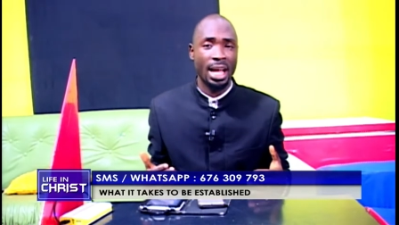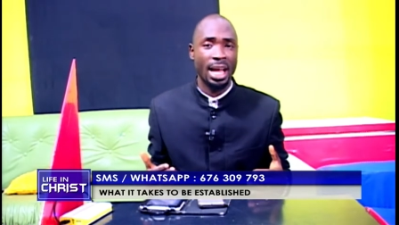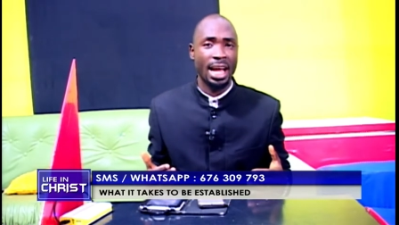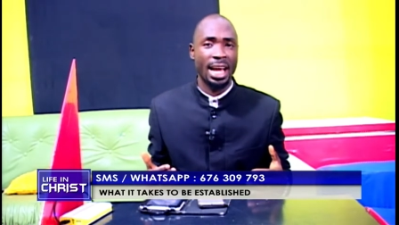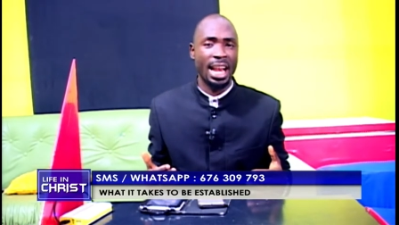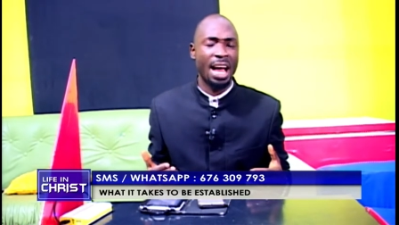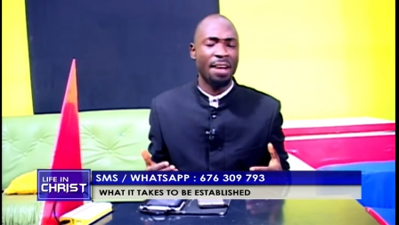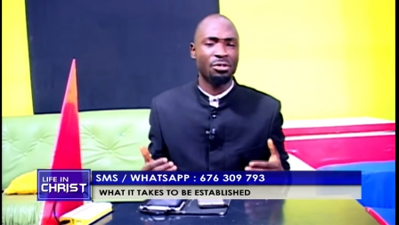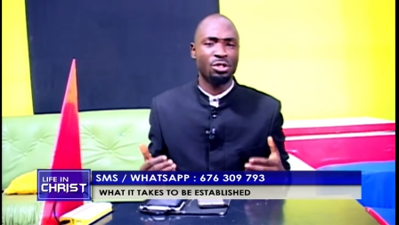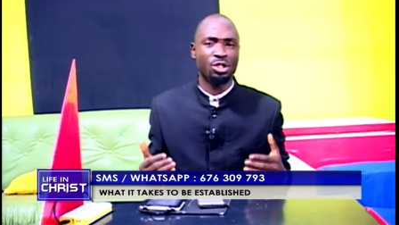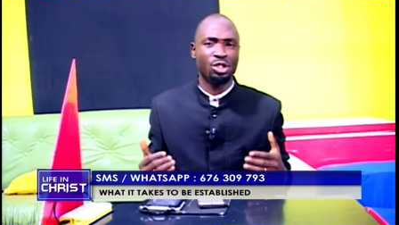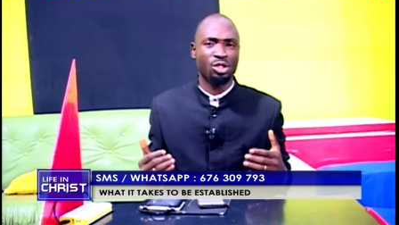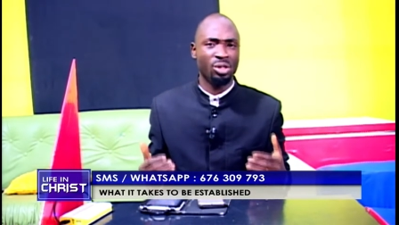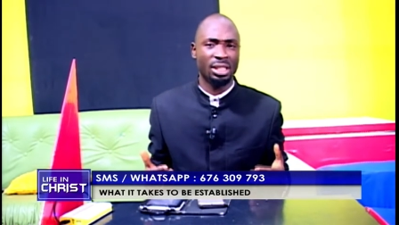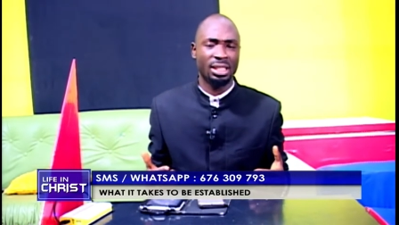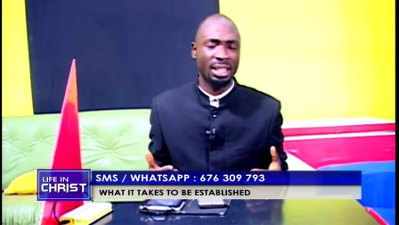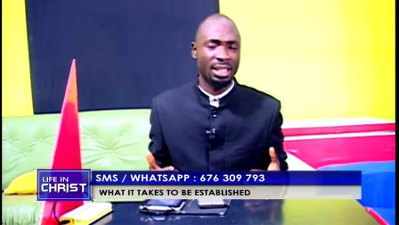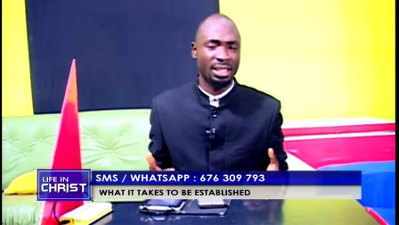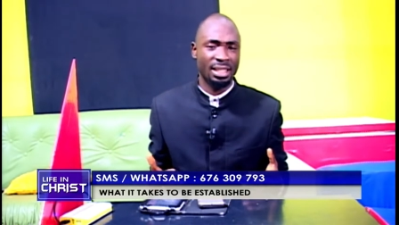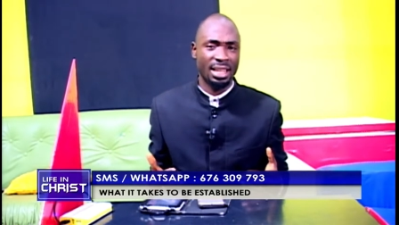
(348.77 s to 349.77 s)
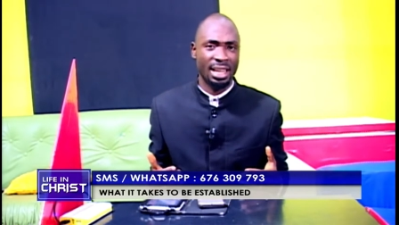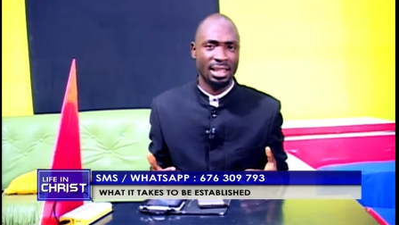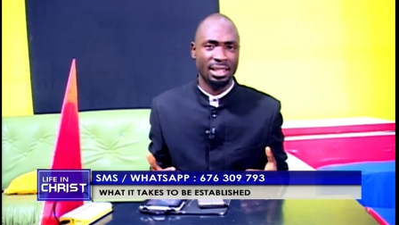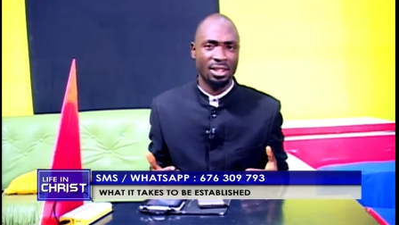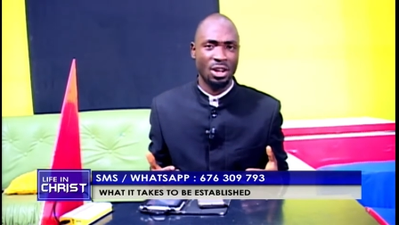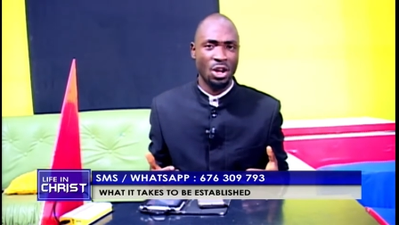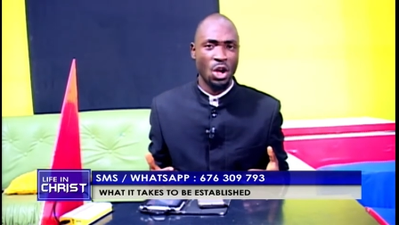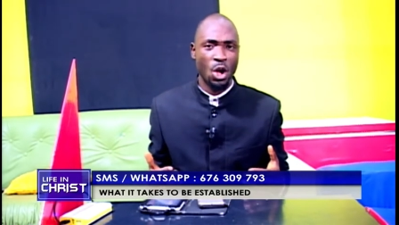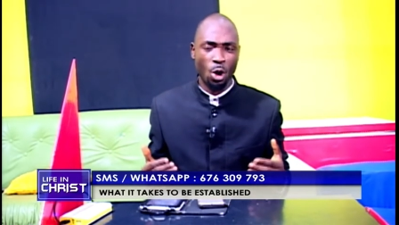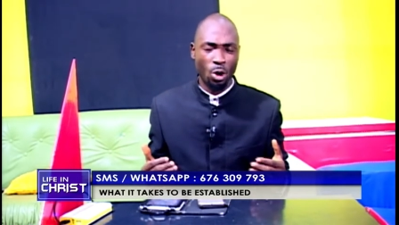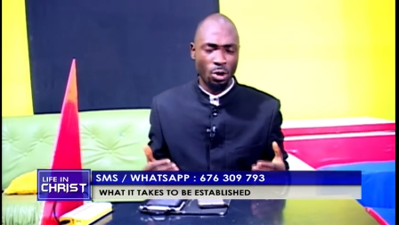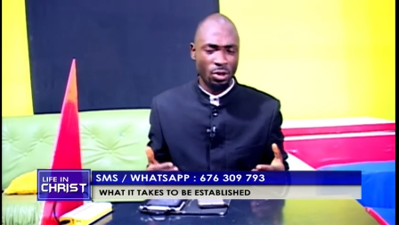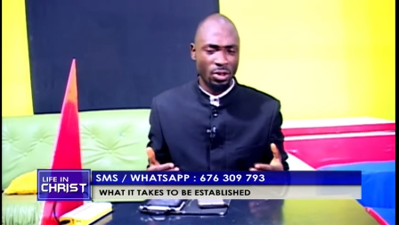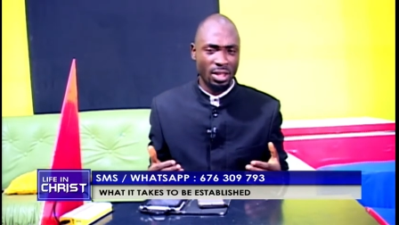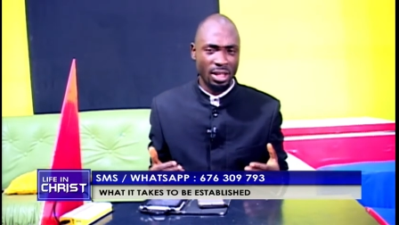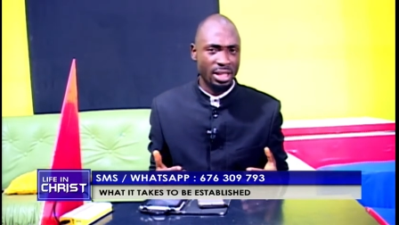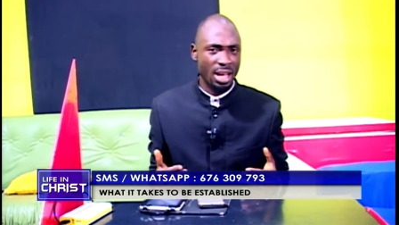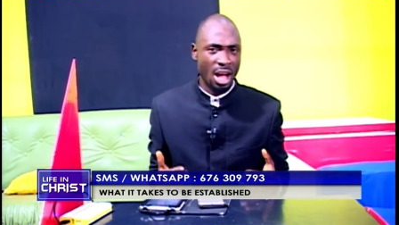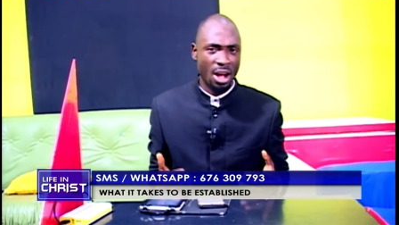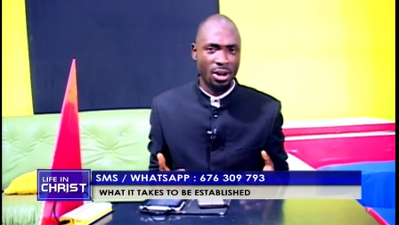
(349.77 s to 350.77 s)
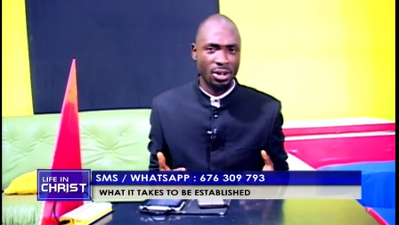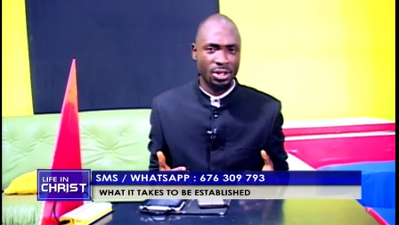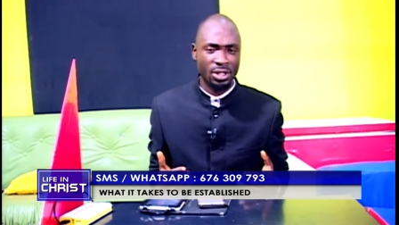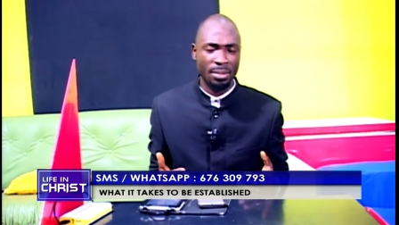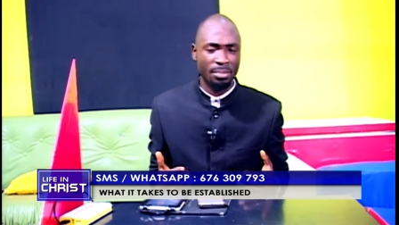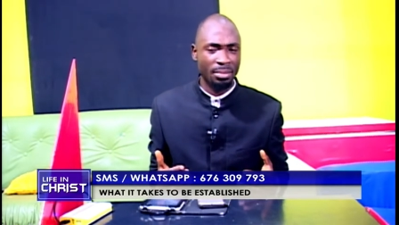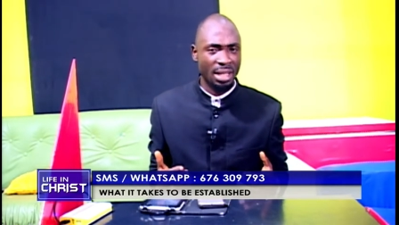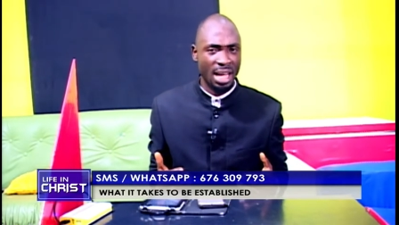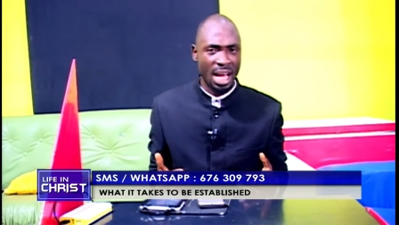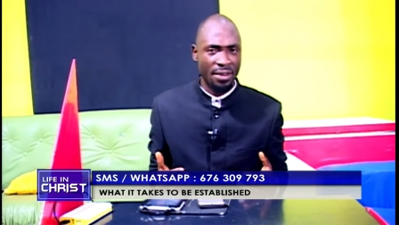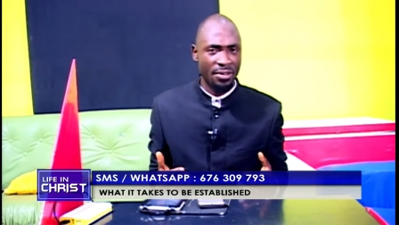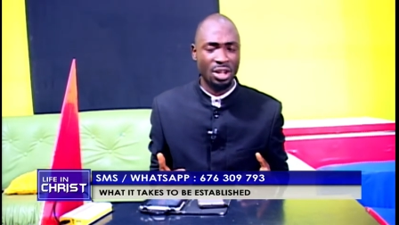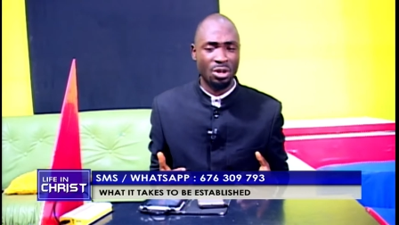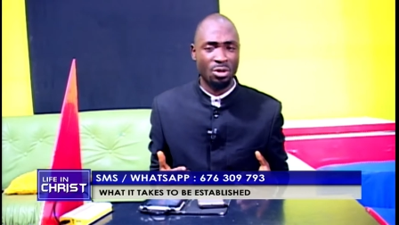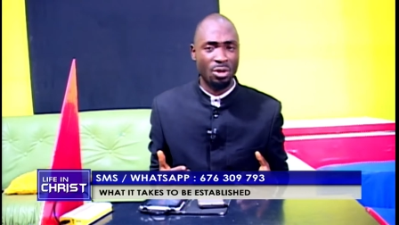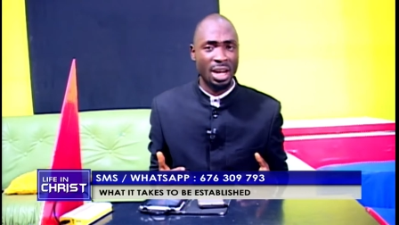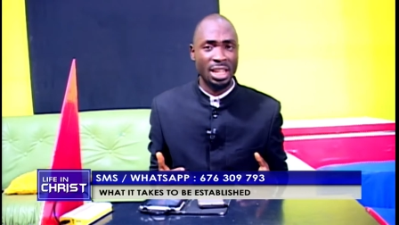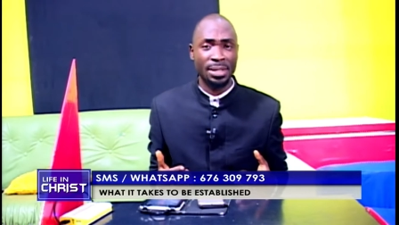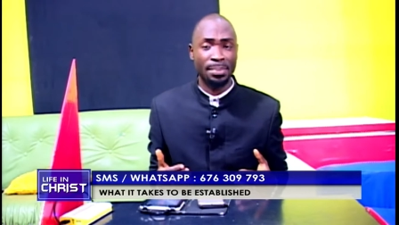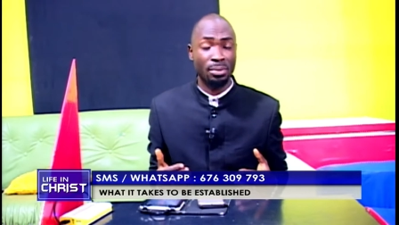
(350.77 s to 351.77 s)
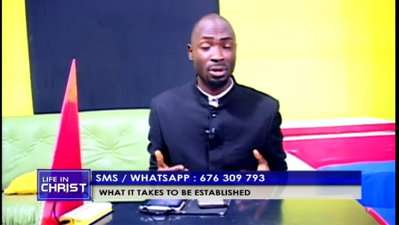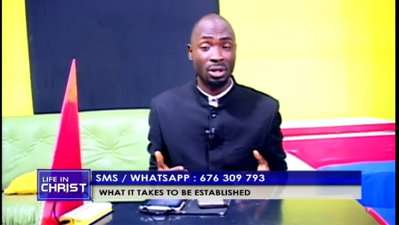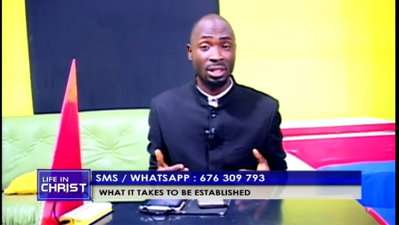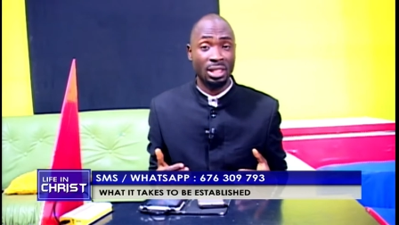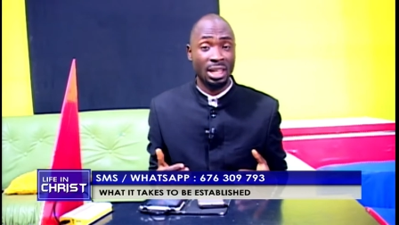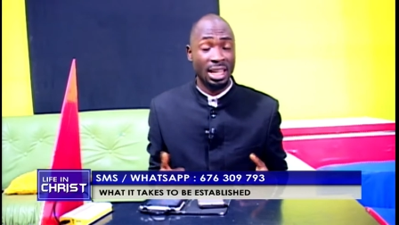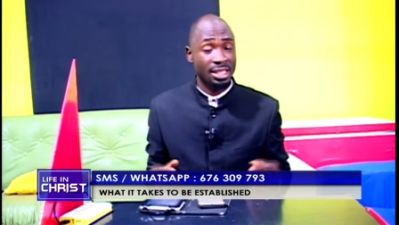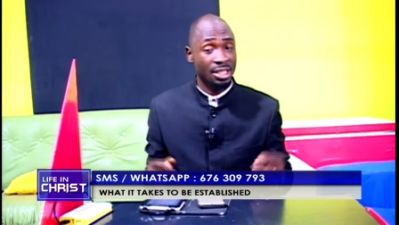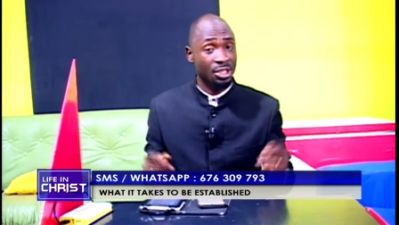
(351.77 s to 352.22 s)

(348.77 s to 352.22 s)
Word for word: And I've treated that on this our same Life in Christ broadcast,